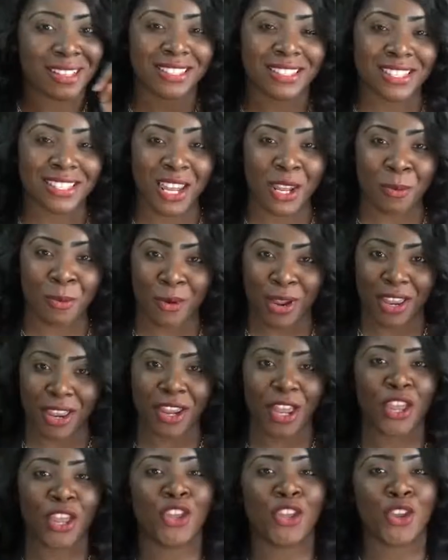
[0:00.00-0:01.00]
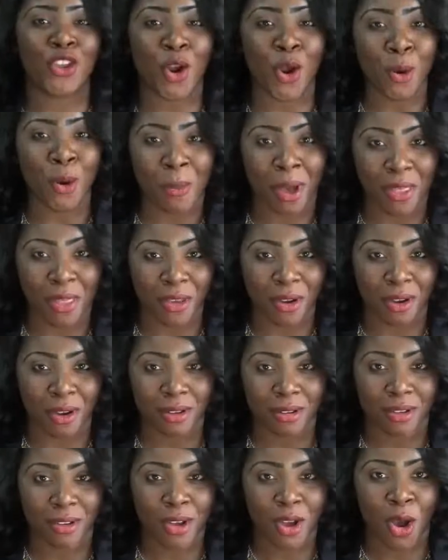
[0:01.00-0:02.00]
celebrate your mother
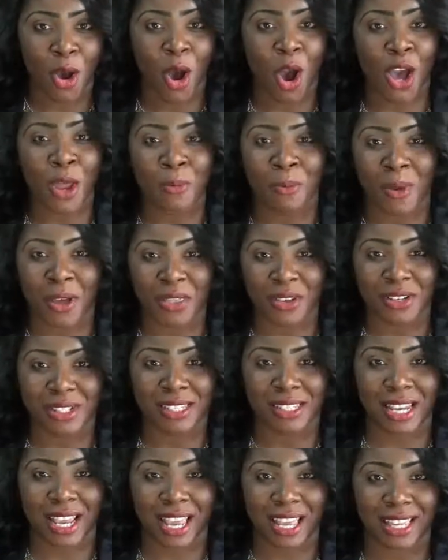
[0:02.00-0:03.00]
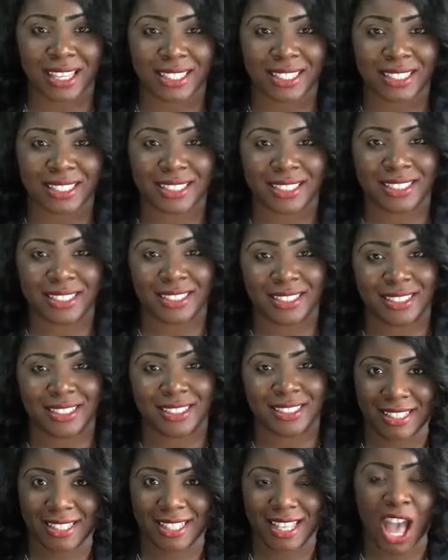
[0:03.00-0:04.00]
on Mother's Day.
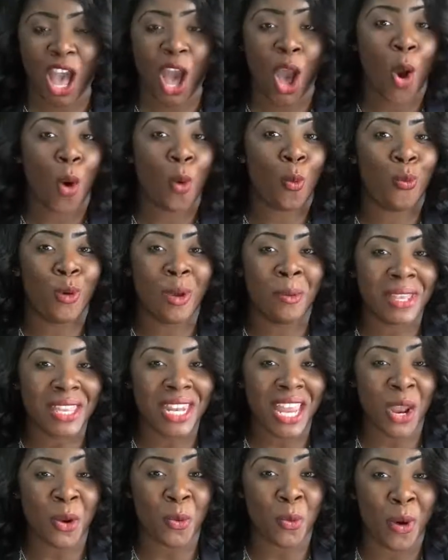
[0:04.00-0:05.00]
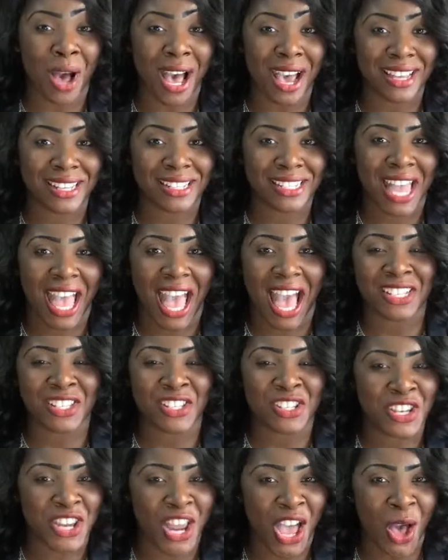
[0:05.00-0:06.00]
Women in White has
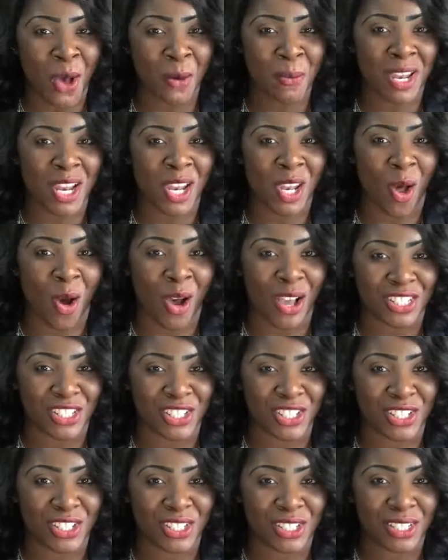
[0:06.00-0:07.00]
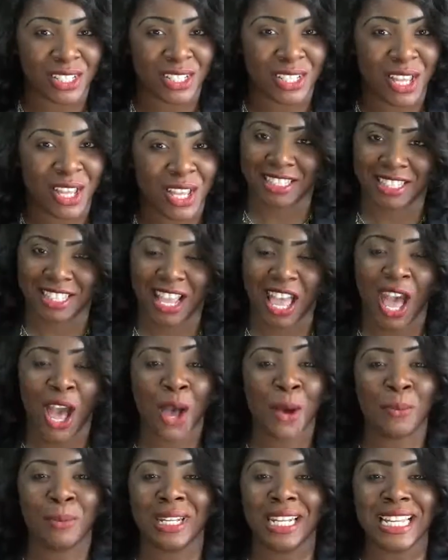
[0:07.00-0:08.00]
now been launched.
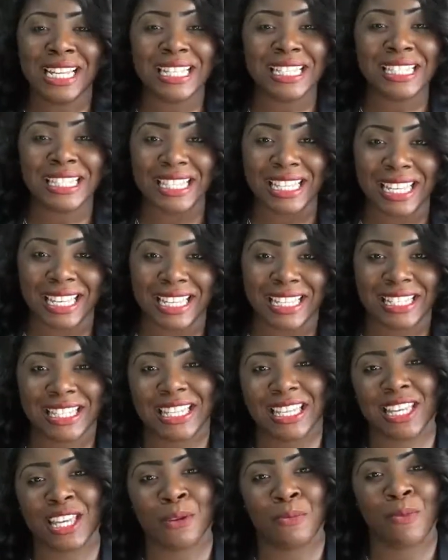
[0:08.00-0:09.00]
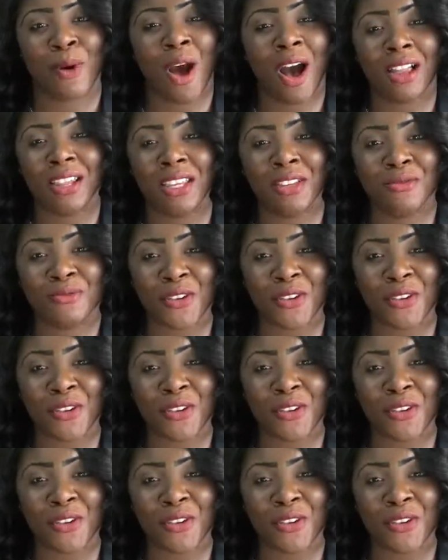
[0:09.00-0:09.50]
Please see Deacon Pauline